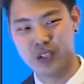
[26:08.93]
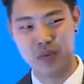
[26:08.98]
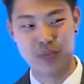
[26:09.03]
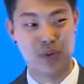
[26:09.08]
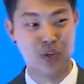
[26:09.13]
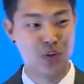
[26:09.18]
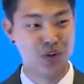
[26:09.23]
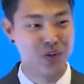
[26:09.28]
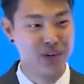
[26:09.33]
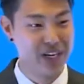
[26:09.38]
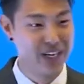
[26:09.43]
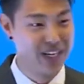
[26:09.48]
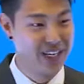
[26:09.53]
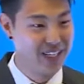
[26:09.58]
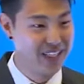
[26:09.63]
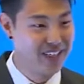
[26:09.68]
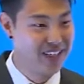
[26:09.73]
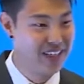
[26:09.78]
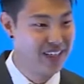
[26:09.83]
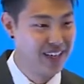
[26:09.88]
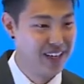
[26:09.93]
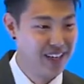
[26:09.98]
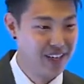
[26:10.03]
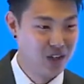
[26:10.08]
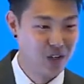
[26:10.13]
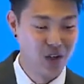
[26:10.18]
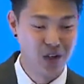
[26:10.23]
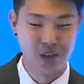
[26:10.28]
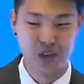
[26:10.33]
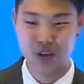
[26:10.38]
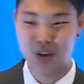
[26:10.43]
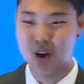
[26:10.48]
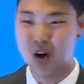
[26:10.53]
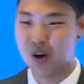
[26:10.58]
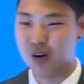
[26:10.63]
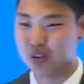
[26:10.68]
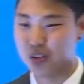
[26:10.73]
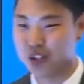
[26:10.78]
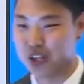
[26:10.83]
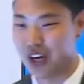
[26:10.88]
some Korean, learn the
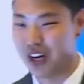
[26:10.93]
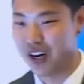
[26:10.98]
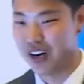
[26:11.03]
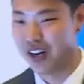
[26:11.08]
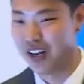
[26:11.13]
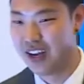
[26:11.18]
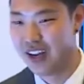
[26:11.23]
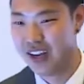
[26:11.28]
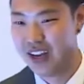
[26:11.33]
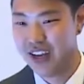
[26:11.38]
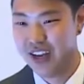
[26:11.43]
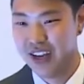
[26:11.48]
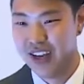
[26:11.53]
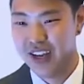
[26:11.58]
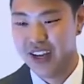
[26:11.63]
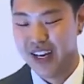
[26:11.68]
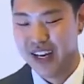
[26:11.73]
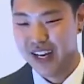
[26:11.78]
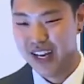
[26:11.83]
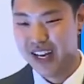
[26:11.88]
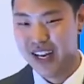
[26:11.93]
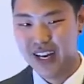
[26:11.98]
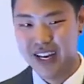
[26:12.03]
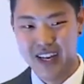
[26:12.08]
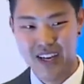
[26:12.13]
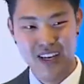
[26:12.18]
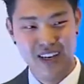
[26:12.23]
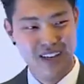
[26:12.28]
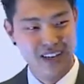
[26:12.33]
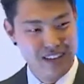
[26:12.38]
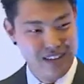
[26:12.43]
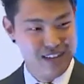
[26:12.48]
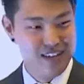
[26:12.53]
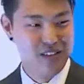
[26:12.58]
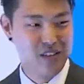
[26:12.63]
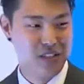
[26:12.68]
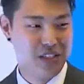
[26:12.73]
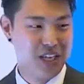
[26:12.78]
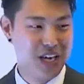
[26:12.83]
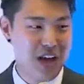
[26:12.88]
culture, and
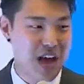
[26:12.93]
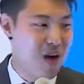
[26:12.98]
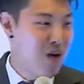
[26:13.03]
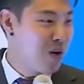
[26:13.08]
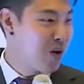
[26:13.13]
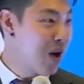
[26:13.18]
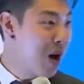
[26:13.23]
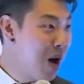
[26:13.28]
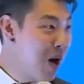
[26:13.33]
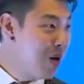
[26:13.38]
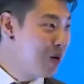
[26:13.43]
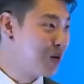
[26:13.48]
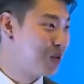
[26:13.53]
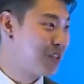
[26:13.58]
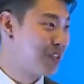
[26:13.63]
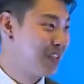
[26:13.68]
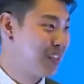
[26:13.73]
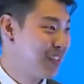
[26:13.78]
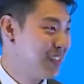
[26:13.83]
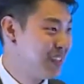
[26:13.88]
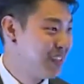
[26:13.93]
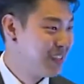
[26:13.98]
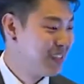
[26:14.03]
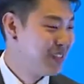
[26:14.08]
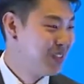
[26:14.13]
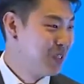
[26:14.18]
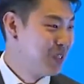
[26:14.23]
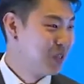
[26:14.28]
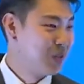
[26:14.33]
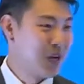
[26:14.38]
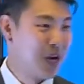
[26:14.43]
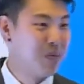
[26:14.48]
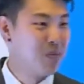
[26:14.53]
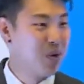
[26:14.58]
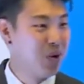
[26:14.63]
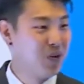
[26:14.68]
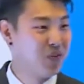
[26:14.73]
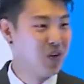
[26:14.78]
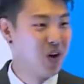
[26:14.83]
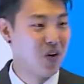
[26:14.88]
see how it goes. So I
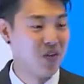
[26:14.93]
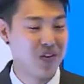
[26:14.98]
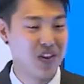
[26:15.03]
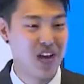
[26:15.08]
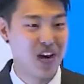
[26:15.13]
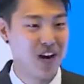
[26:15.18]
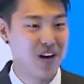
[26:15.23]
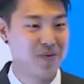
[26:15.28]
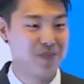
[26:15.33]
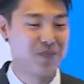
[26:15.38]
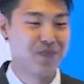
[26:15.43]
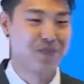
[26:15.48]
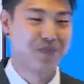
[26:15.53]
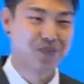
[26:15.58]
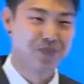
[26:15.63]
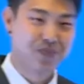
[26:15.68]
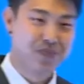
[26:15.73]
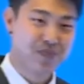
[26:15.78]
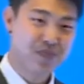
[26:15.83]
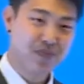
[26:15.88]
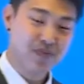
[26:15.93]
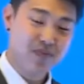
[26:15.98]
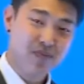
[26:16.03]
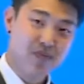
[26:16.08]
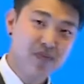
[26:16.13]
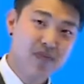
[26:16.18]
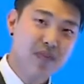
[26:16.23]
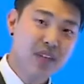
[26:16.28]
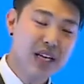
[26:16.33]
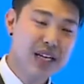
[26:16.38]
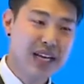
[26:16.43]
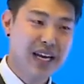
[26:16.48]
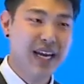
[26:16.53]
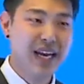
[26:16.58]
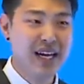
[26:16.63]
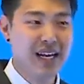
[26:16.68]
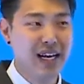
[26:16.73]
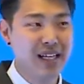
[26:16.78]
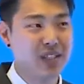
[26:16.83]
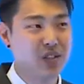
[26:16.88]
moved over there
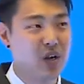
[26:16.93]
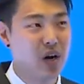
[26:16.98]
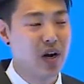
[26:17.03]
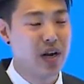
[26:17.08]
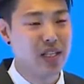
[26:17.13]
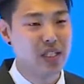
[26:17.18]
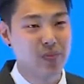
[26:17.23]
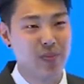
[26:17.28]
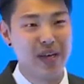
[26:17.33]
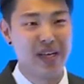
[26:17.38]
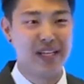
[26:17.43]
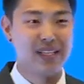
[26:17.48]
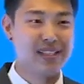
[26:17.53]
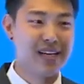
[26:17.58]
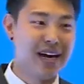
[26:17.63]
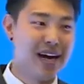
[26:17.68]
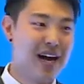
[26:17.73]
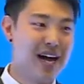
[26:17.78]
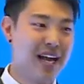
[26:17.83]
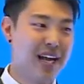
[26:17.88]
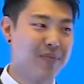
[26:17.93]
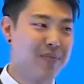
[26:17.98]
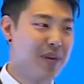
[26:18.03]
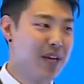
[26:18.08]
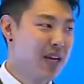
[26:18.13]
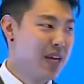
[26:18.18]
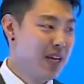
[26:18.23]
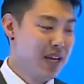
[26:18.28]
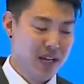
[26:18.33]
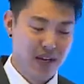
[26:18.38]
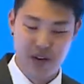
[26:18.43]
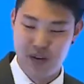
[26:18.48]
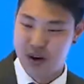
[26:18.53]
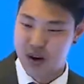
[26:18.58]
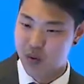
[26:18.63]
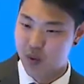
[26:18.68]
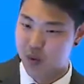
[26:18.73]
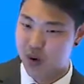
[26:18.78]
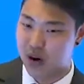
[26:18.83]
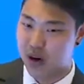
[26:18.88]
and I started spending time, you know,
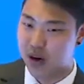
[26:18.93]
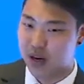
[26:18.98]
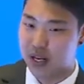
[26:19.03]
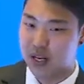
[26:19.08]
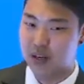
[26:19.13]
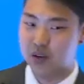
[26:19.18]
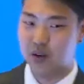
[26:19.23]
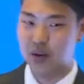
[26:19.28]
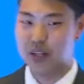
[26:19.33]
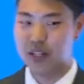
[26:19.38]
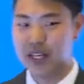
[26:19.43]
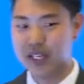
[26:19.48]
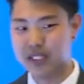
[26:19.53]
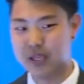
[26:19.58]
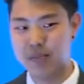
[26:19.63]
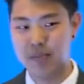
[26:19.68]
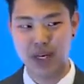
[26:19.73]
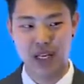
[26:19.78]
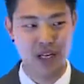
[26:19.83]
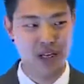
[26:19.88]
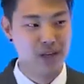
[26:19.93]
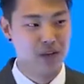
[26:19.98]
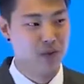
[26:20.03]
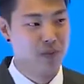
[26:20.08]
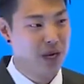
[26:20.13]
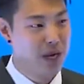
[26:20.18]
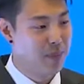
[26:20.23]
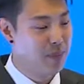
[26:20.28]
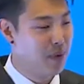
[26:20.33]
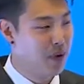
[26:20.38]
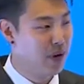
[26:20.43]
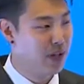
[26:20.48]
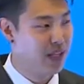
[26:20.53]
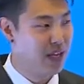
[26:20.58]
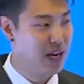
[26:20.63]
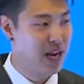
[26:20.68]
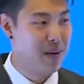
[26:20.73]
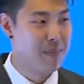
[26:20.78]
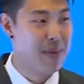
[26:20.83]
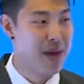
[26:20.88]
at work and doing this and meeting new people. And
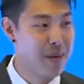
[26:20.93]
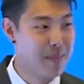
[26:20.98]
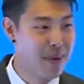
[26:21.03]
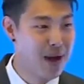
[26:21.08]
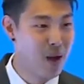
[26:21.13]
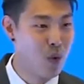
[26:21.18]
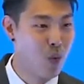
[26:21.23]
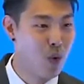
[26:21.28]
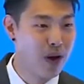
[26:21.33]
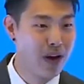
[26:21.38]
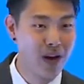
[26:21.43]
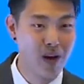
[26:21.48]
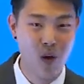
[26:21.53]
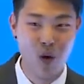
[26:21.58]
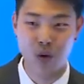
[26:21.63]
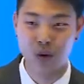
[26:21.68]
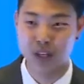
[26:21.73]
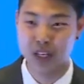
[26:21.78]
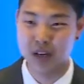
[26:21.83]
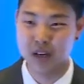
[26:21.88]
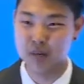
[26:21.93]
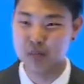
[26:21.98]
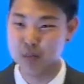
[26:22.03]
then I met my one and only